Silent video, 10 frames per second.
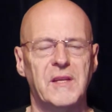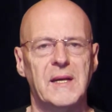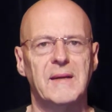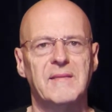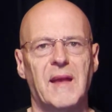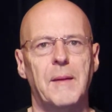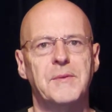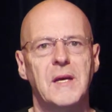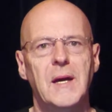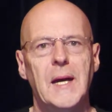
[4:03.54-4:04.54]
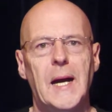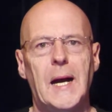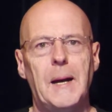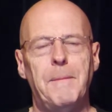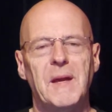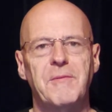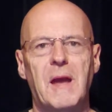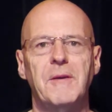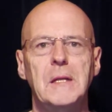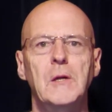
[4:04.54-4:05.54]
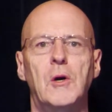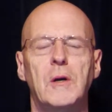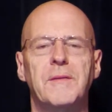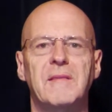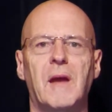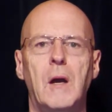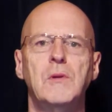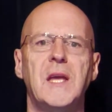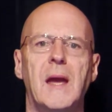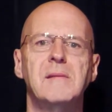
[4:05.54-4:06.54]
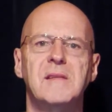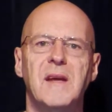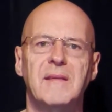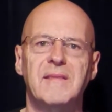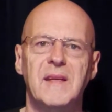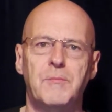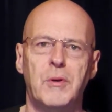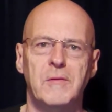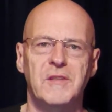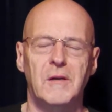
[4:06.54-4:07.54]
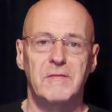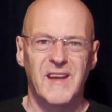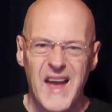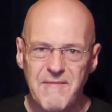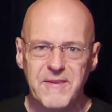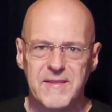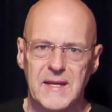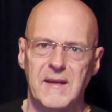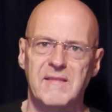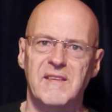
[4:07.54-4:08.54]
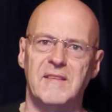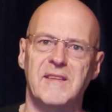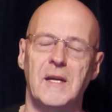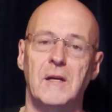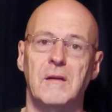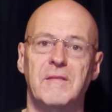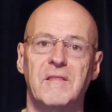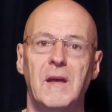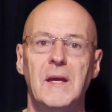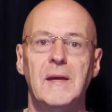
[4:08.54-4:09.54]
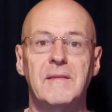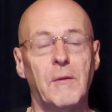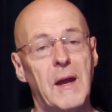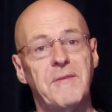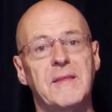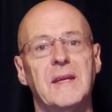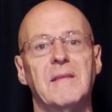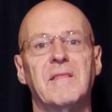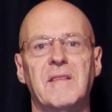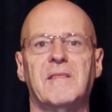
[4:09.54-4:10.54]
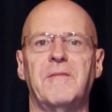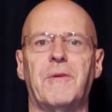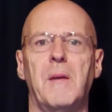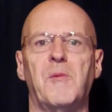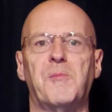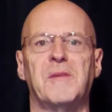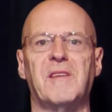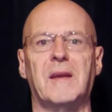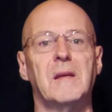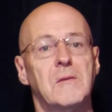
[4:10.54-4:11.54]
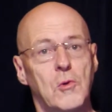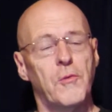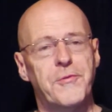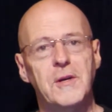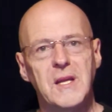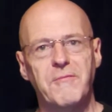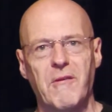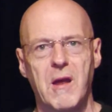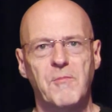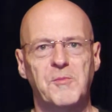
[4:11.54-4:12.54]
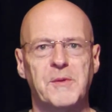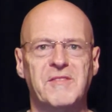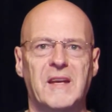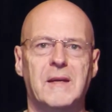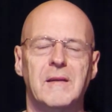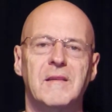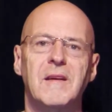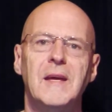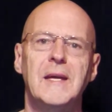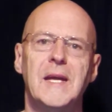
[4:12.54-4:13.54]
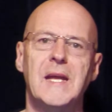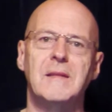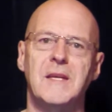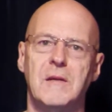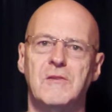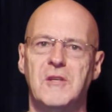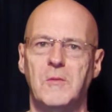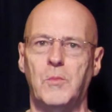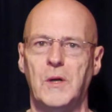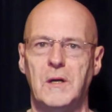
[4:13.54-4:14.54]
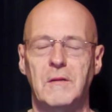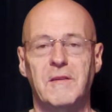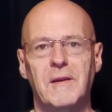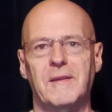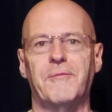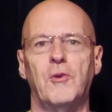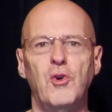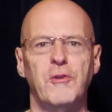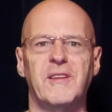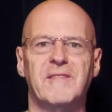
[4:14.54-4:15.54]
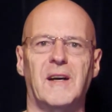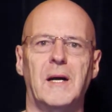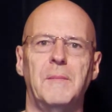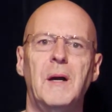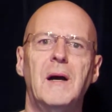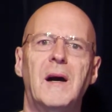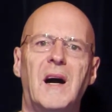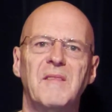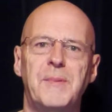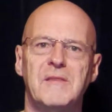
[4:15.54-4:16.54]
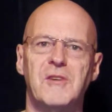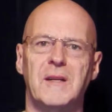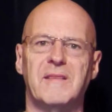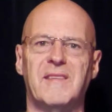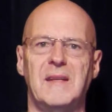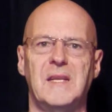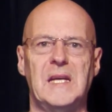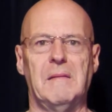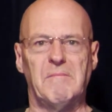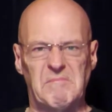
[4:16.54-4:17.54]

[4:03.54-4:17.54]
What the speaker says: they accept, if you have a look, there's only NTSC protocols. Everything is 60 Hertz. So everything is 60 frames per second or 30 frames per second in the YouTube world. And for all this time, I've been trying to send it